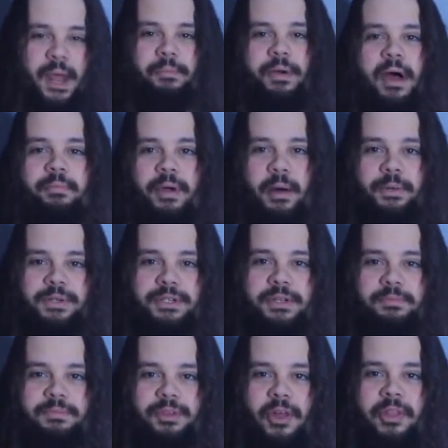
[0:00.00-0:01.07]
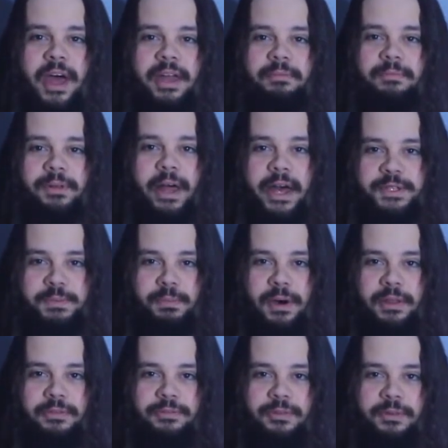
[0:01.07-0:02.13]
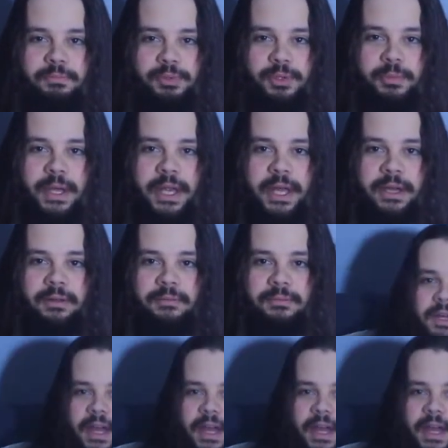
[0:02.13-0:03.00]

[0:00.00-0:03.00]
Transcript: Pro probably should have done that last month for Blue Meanie.